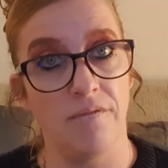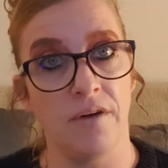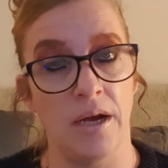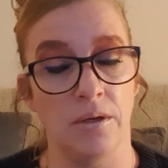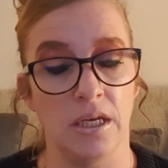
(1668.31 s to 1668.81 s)

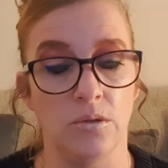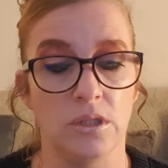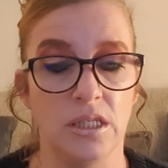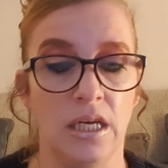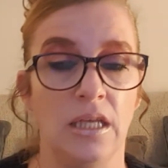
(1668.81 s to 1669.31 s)
found
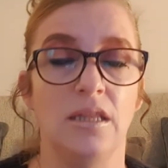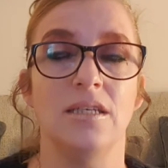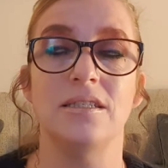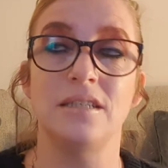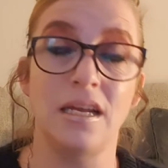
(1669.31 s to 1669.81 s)
guilty. The
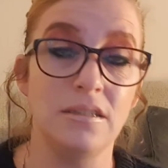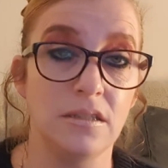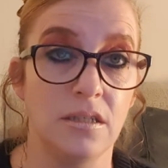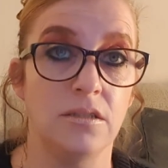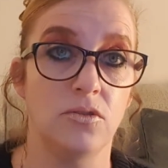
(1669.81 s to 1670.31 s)

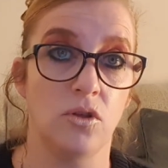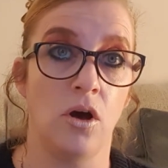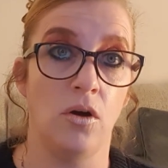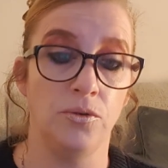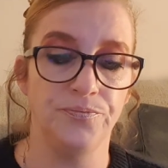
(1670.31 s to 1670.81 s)
sentence,
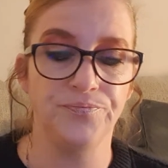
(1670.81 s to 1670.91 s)
though,